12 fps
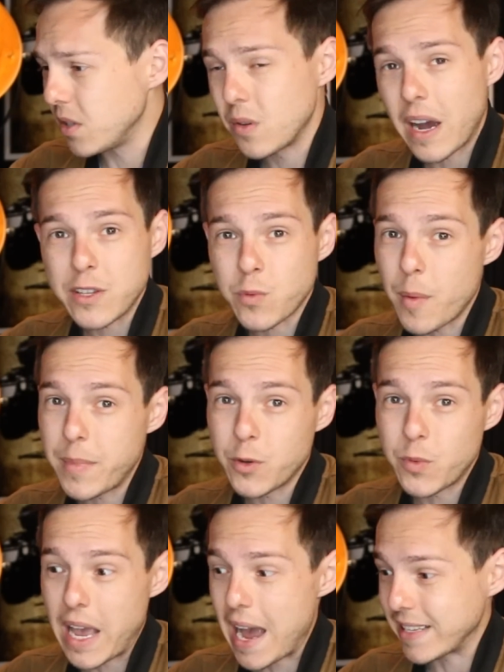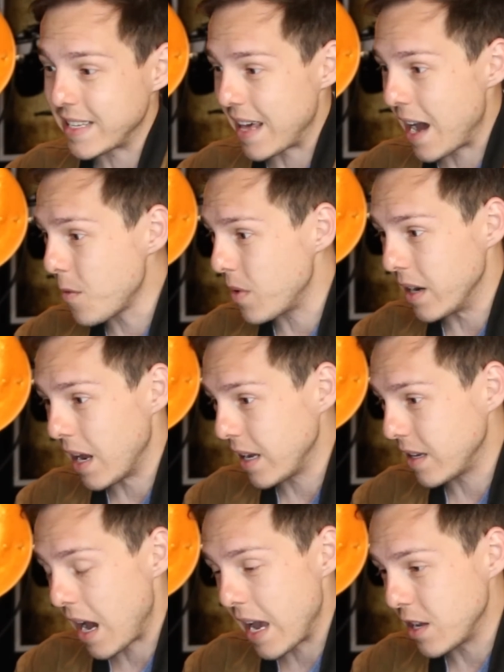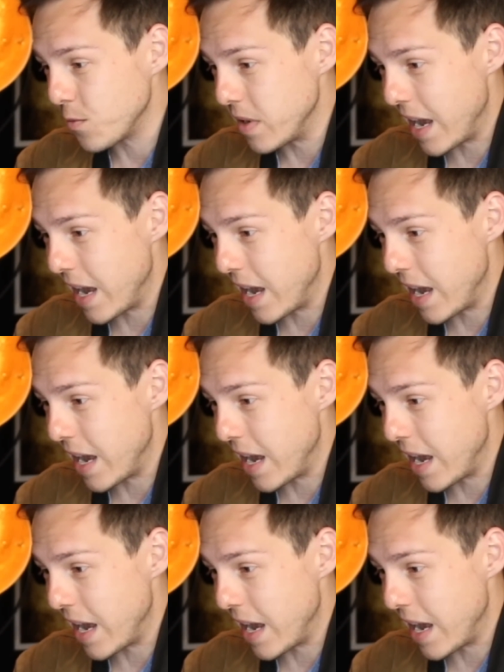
you guys want me to react to that one? I, I can